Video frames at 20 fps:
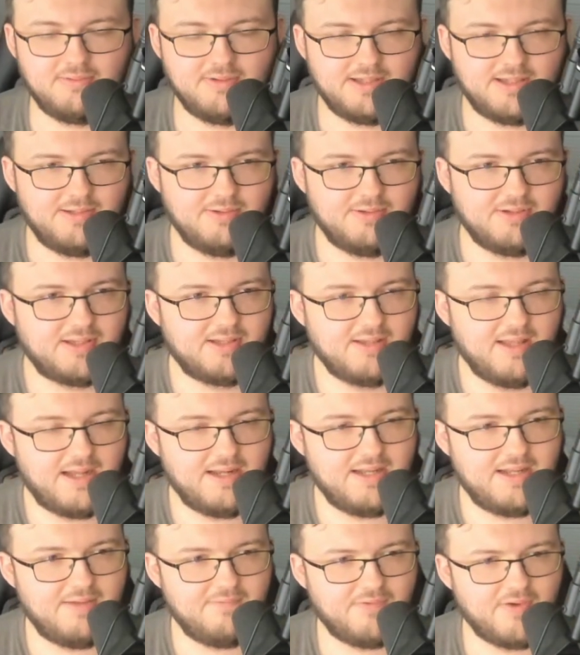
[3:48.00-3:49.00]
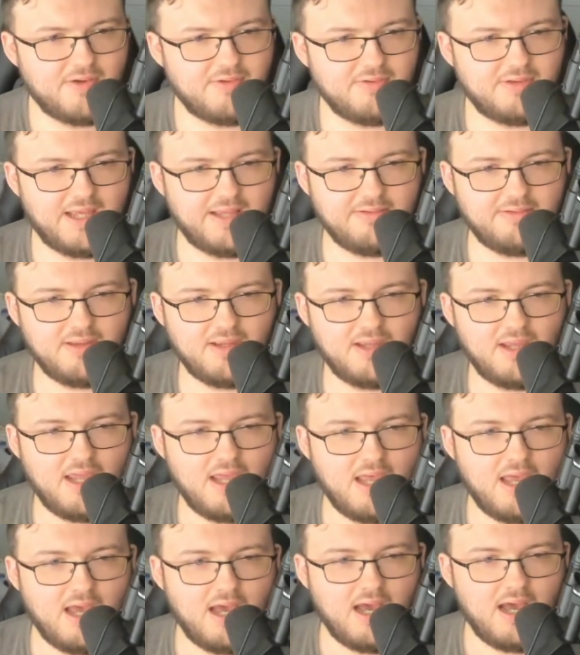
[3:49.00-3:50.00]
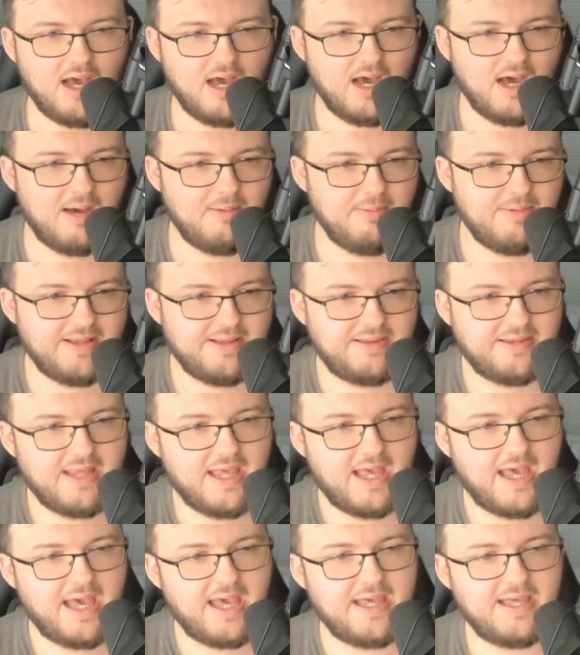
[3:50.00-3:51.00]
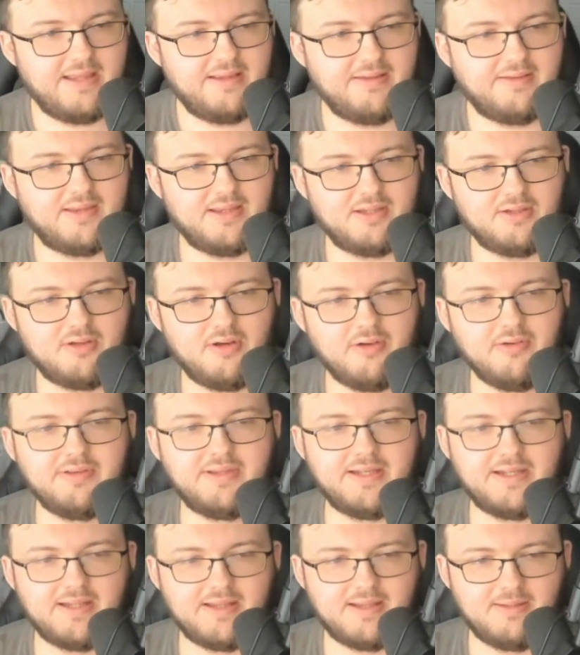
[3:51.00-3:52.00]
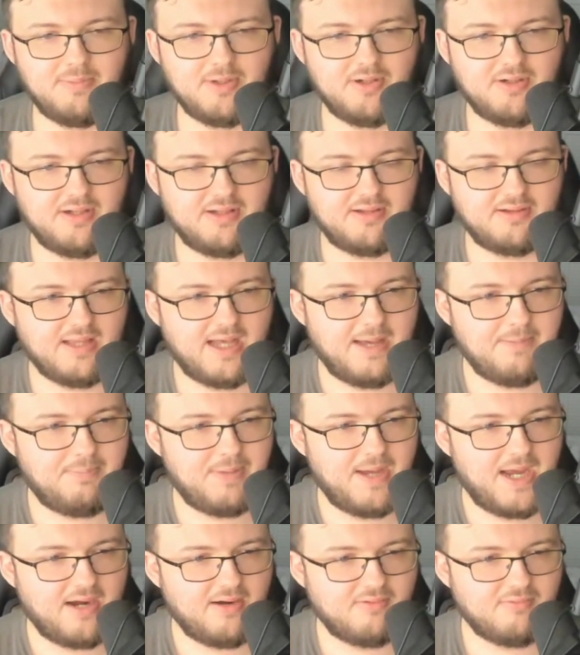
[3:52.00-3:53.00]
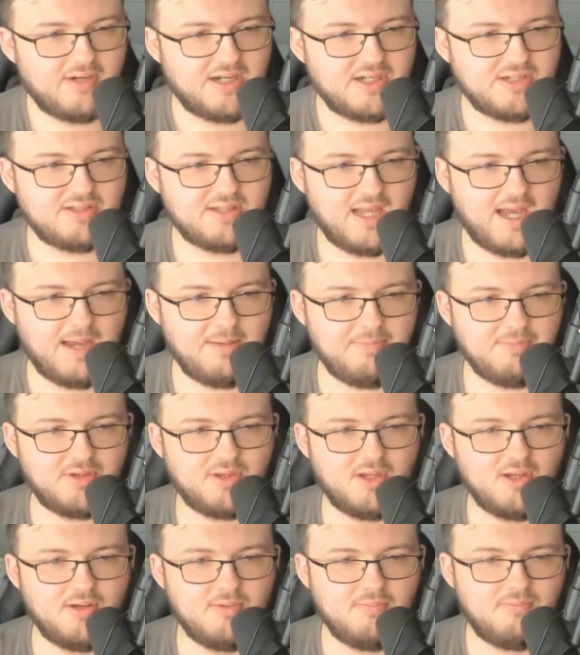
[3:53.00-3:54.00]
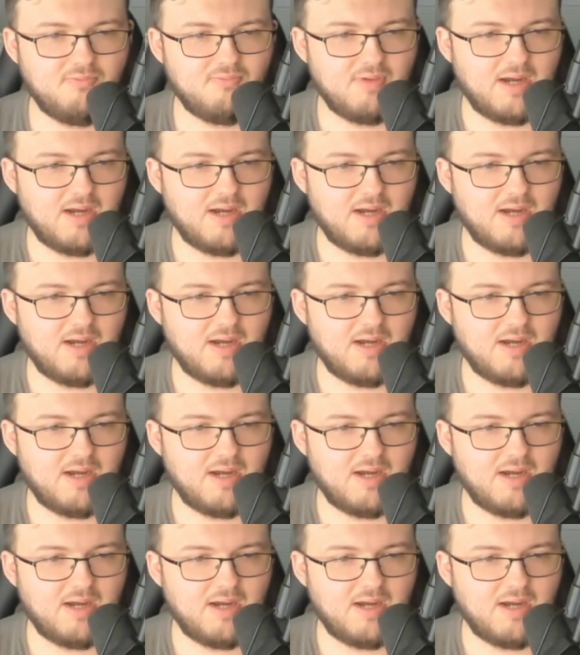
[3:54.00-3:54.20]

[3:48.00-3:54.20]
let's see what the Clowney info says. It says, golden tickets ability slot, power rush ×2.